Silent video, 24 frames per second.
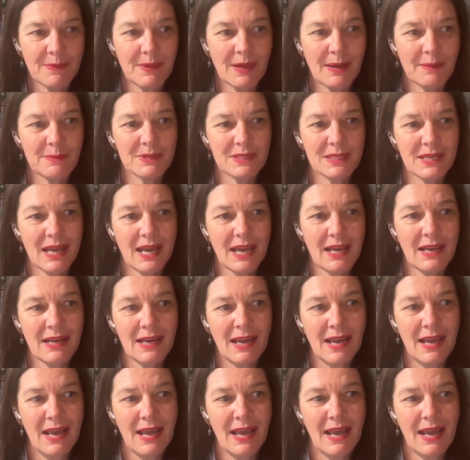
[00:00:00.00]
up to date,
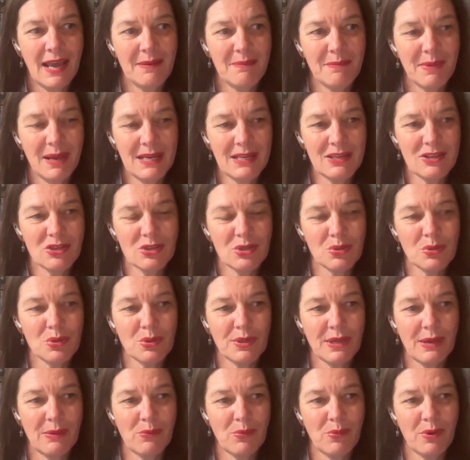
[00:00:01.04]
and making sure
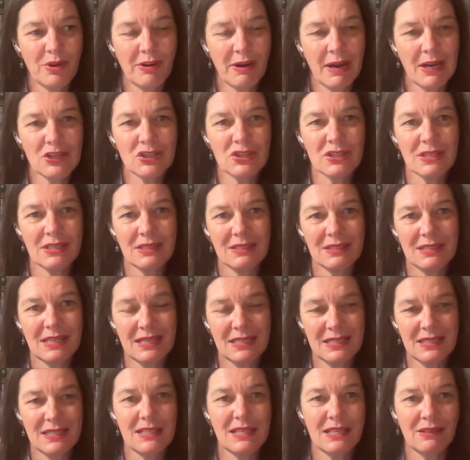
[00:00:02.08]
that we're actually
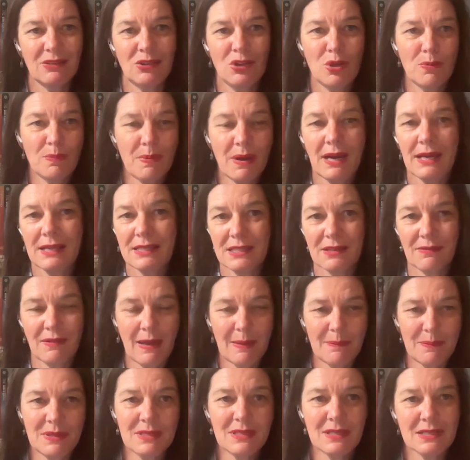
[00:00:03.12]
testing new parts of
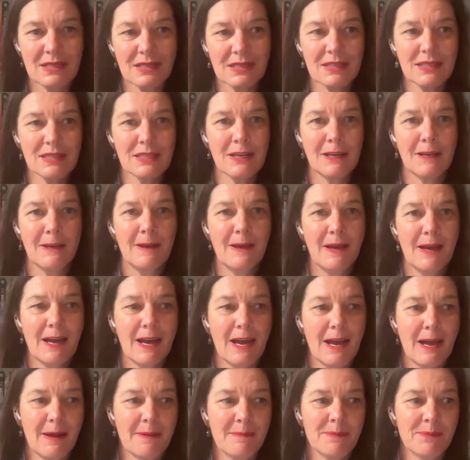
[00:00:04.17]
our business
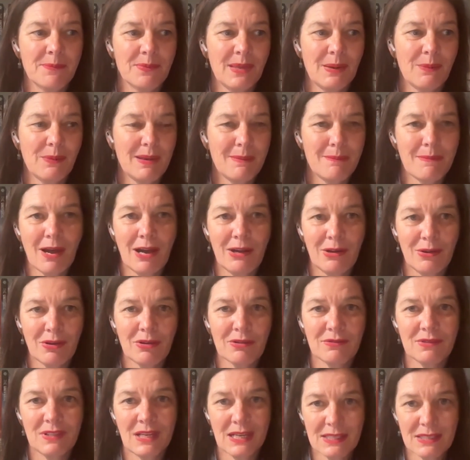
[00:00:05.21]
that we might not
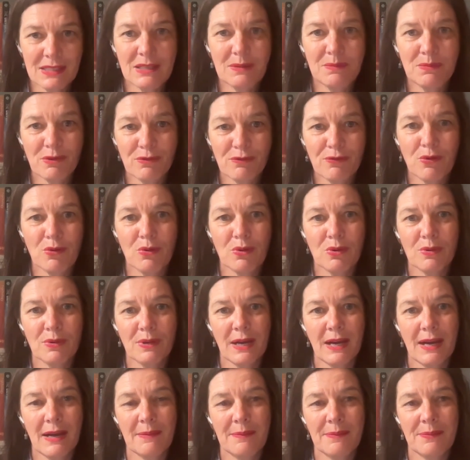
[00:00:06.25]
have tested before.
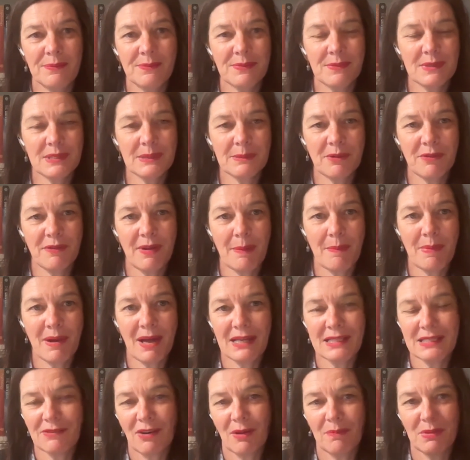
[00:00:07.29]
Some of our
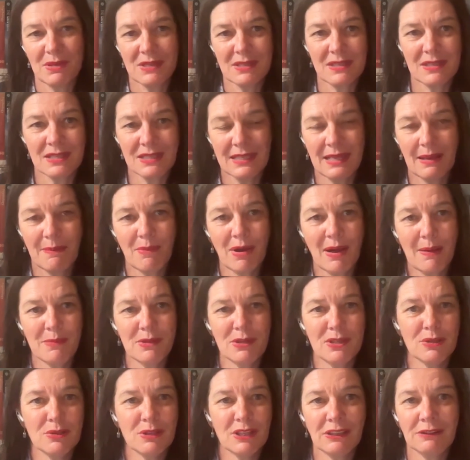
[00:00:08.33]
parts of our business that might be
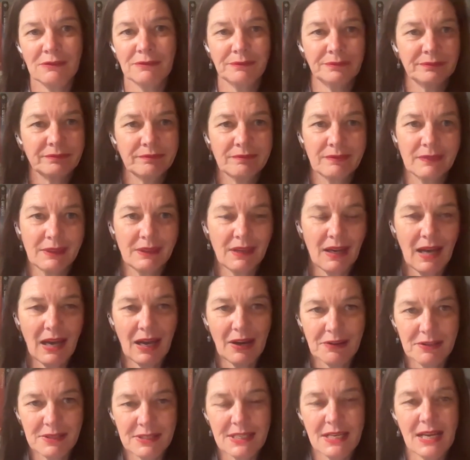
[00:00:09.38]
doing
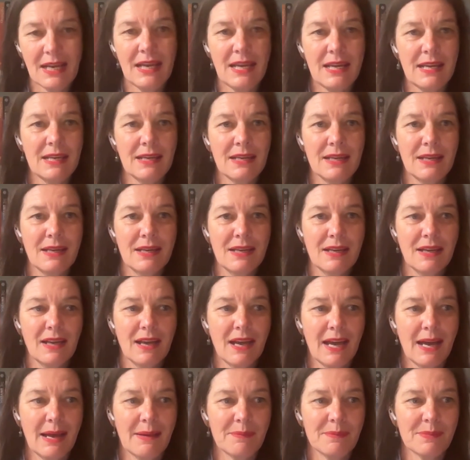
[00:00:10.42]
R&D,
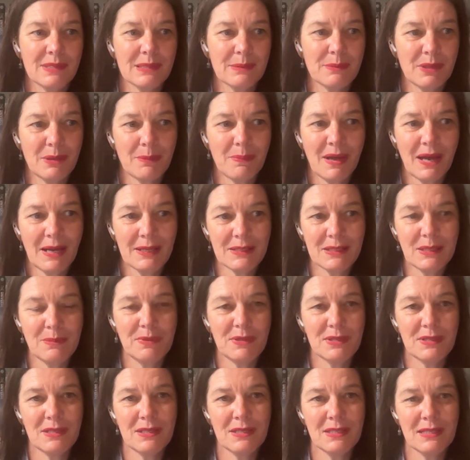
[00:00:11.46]
some of the parts of the
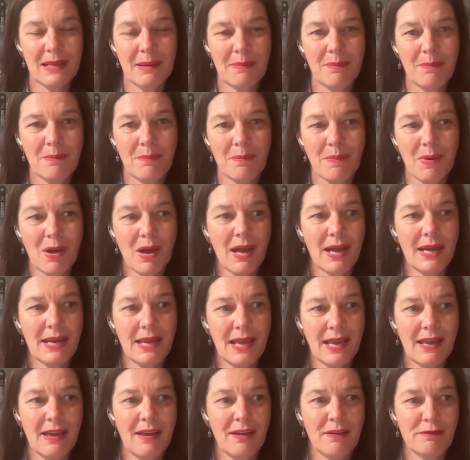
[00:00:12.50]
business that might
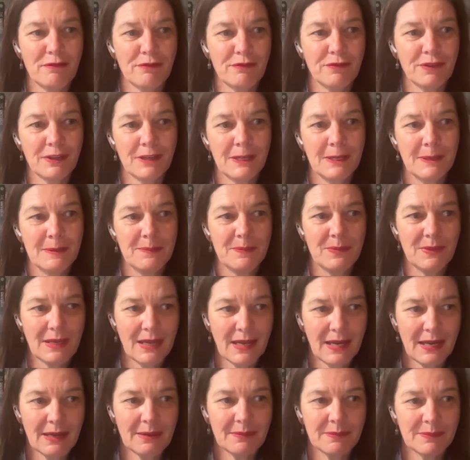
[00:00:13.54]
have,
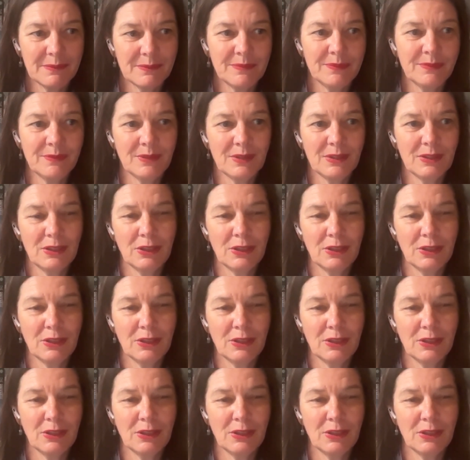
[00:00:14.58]
some